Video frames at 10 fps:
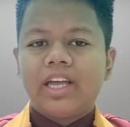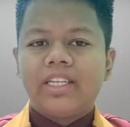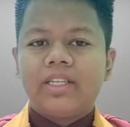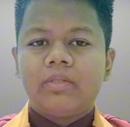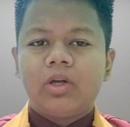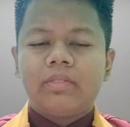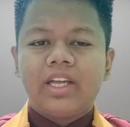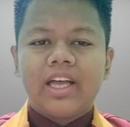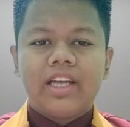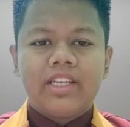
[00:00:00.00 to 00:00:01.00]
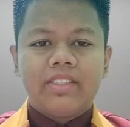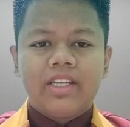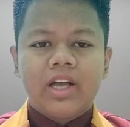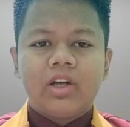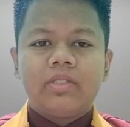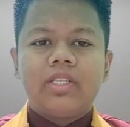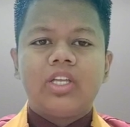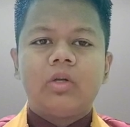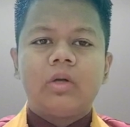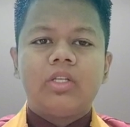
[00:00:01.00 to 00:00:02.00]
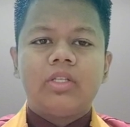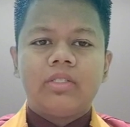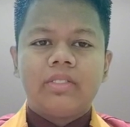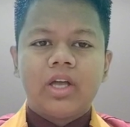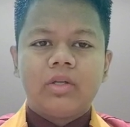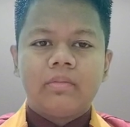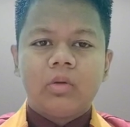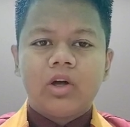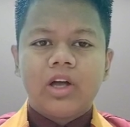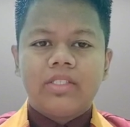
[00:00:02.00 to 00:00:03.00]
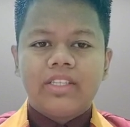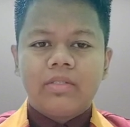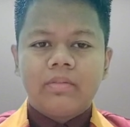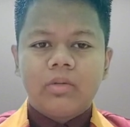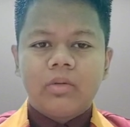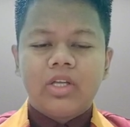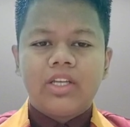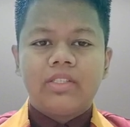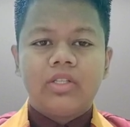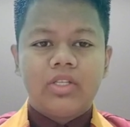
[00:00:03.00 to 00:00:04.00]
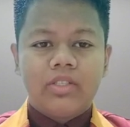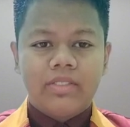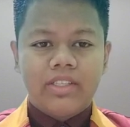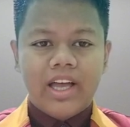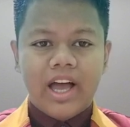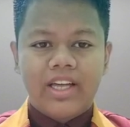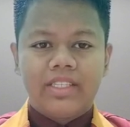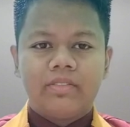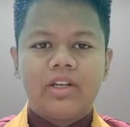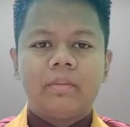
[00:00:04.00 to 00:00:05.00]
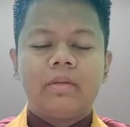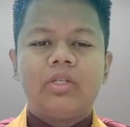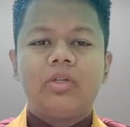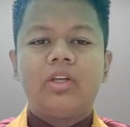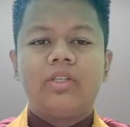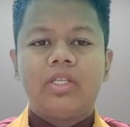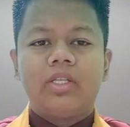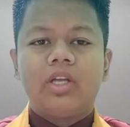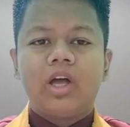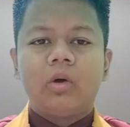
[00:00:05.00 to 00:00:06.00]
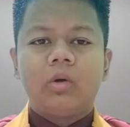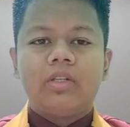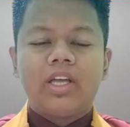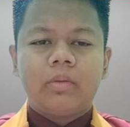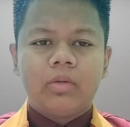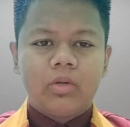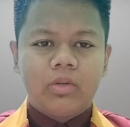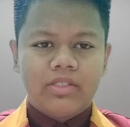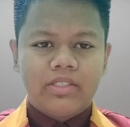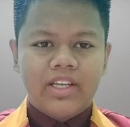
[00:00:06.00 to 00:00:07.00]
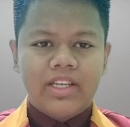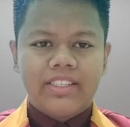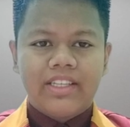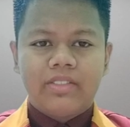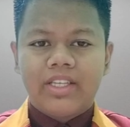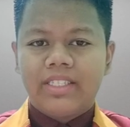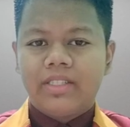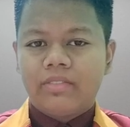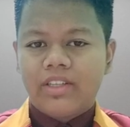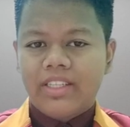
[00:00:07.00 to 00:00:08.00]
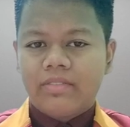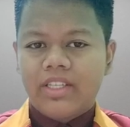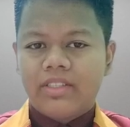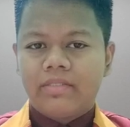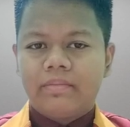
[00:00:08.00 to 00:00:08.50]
It involves analyzing current situations, forecasting future conditions, and developing strategies to coordinate resources and activities effectively.